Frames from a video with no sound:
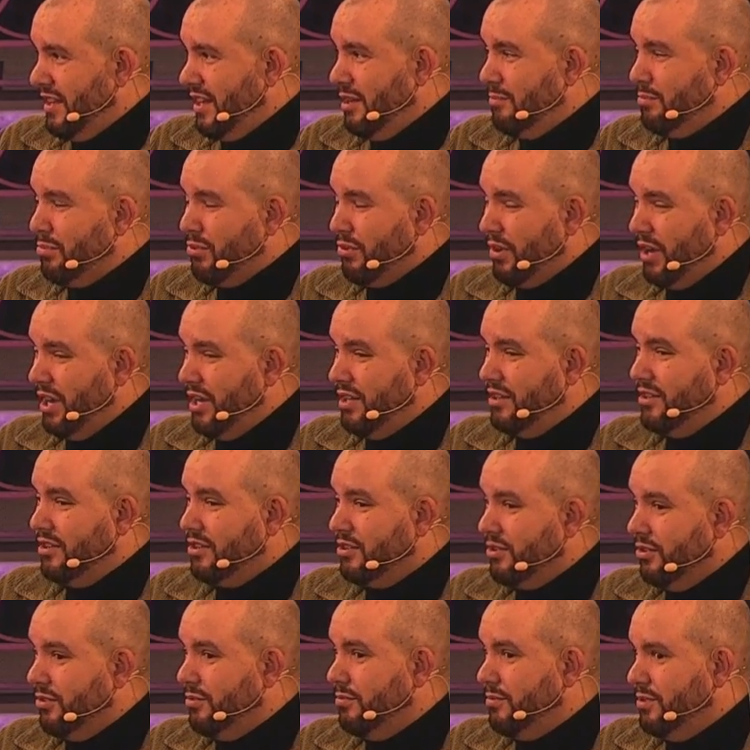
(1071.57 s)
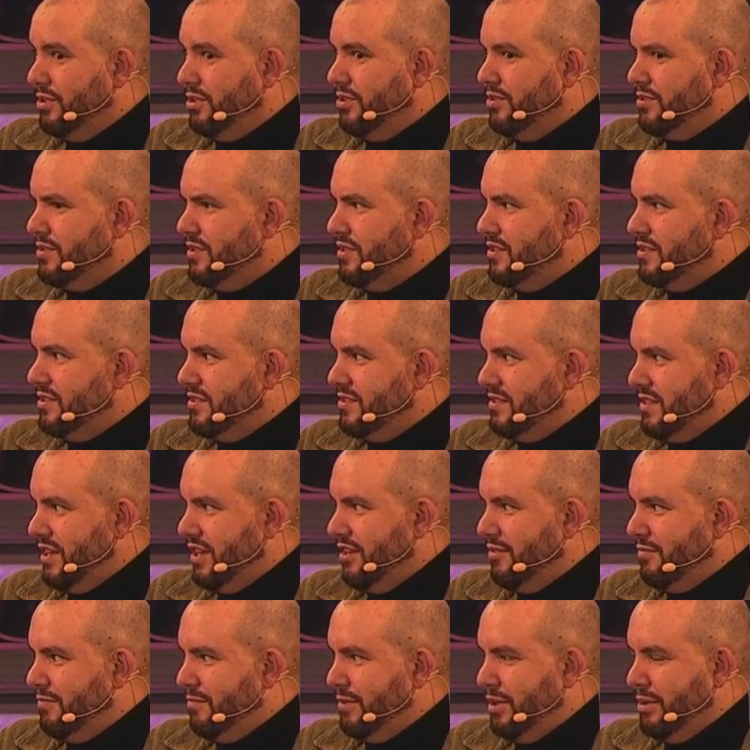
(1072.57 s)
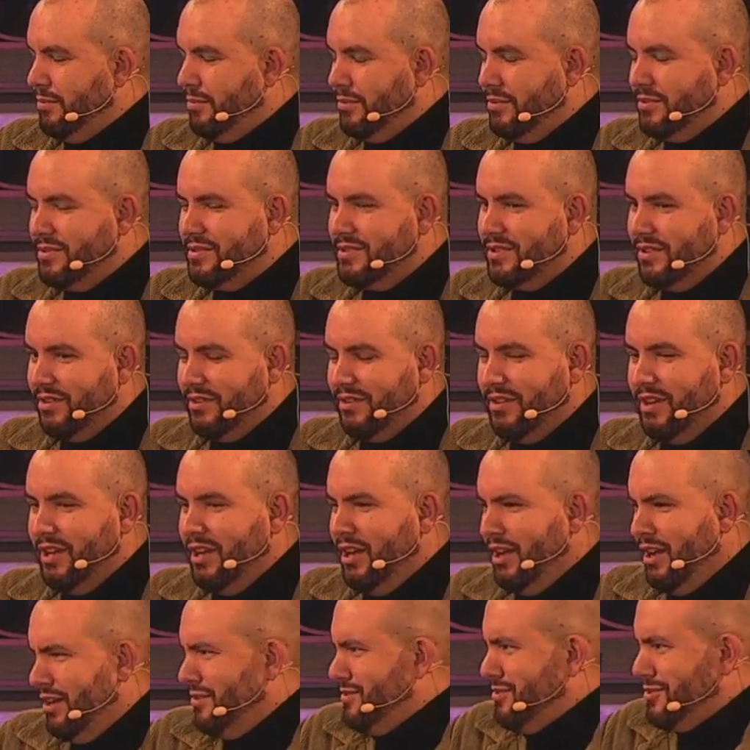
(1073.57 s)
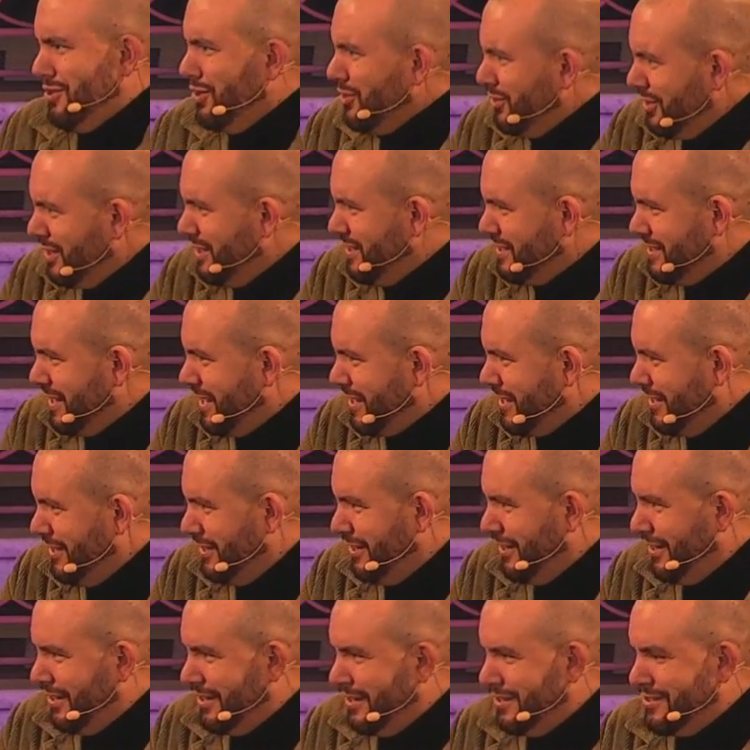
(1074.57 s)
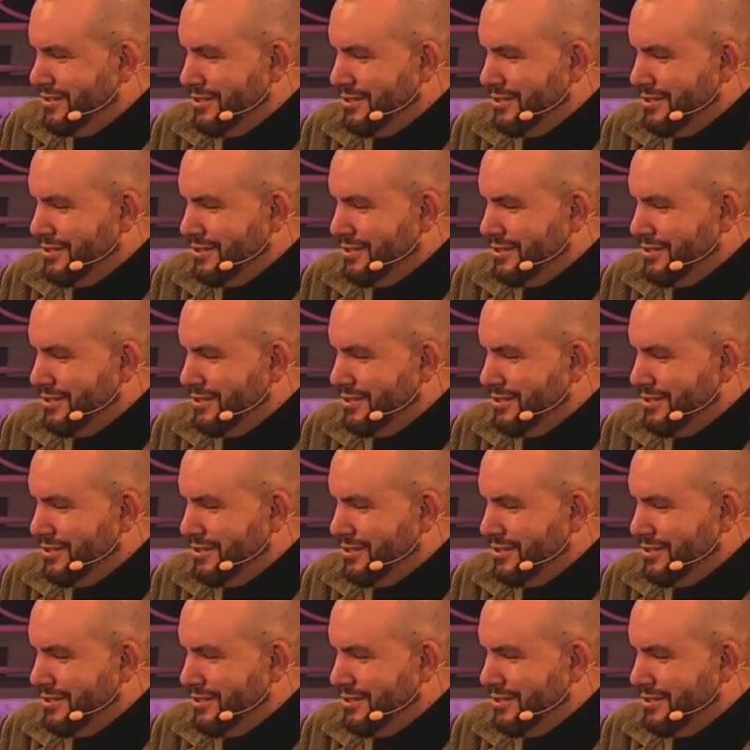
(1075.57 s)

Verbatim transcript: and they prayed that God would use it to incredible. save people. So that's totally secular.